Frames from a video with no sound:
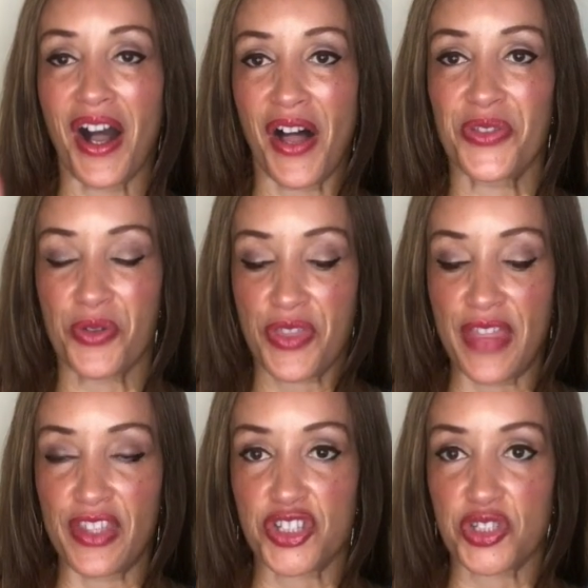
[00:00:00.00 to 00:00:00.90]
other than
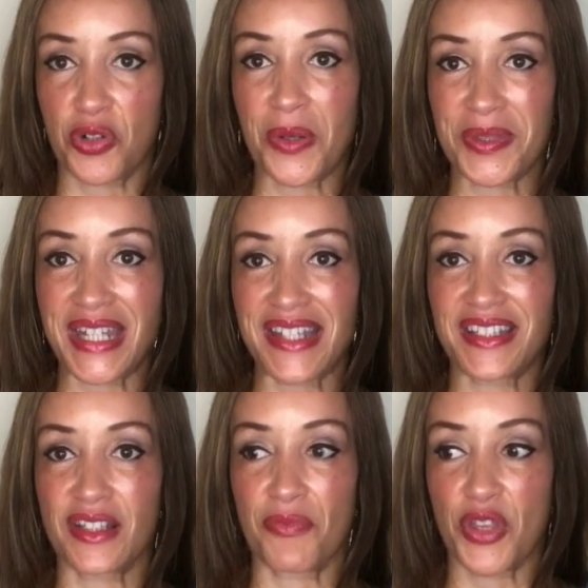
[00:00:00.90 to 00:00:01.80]
the
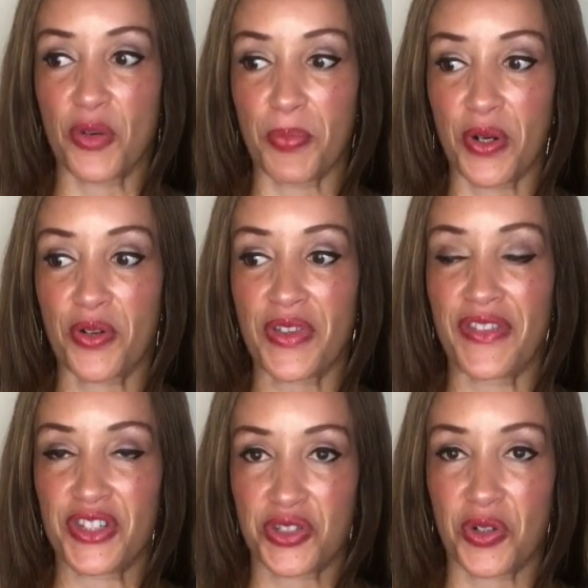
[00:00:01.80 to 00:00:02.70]
circumstances of their birth and
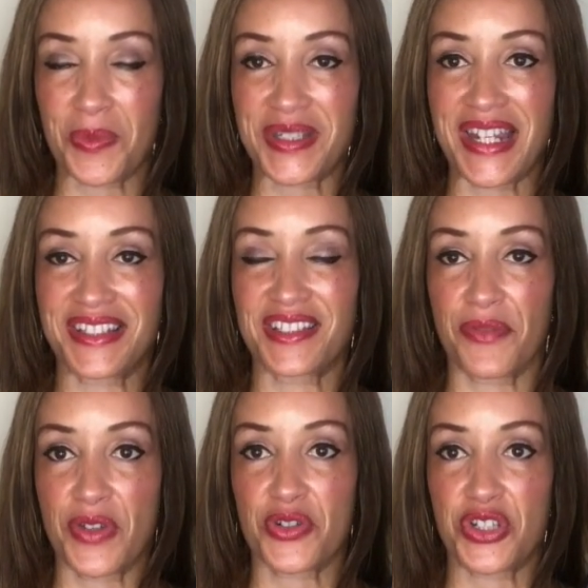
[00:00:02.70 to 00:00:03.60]
the circumstances of
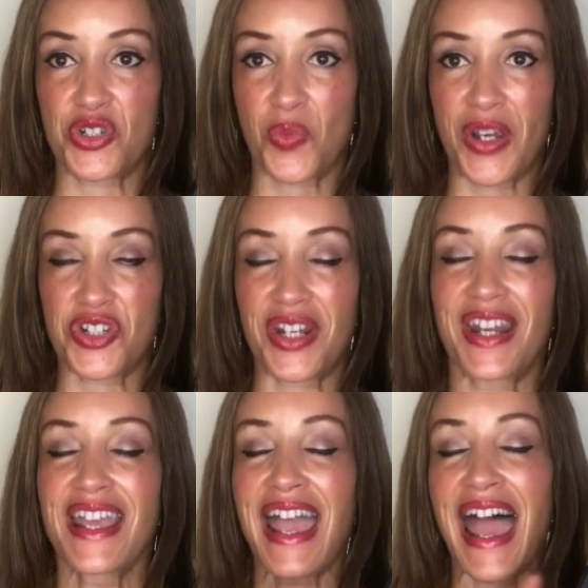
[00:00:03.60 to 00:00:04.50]
their situation
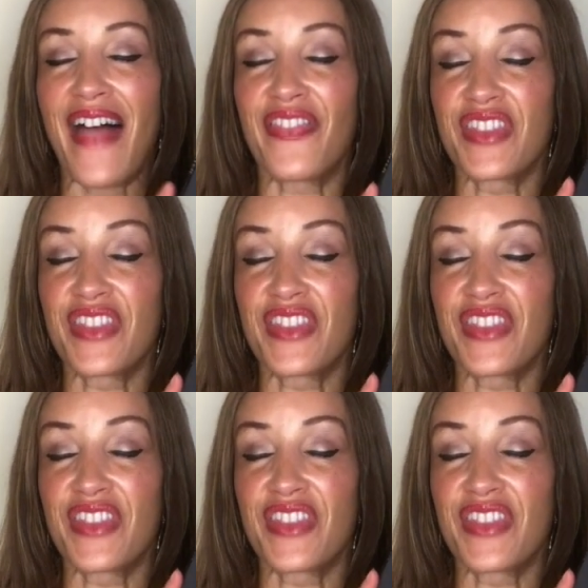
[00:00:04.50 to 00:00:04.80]
and